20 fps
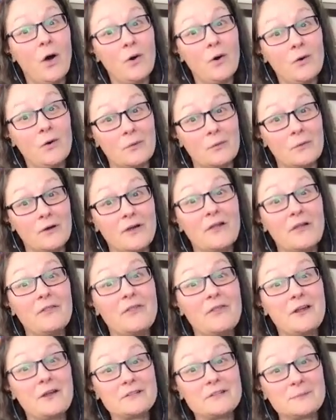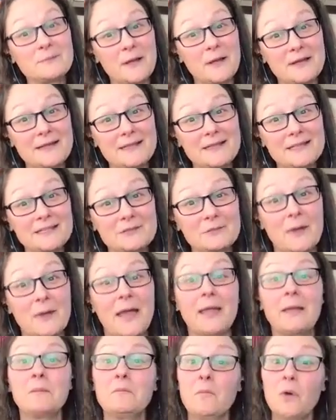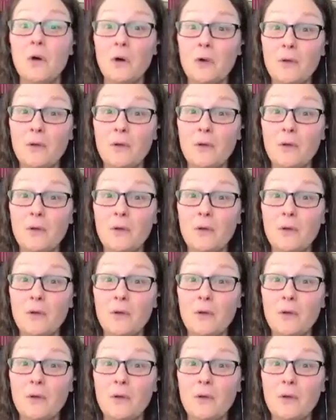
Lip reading: oh, they're responding this way.